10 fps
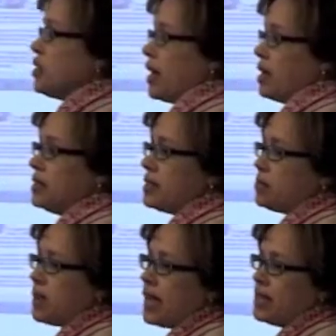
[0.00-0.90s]
here
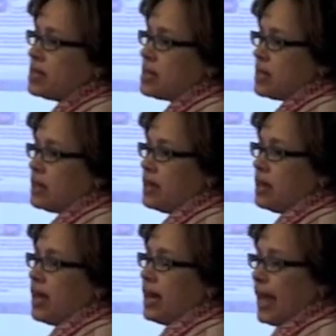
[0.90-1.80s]
displays the
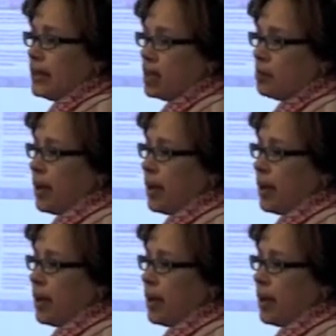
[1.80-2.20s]
landing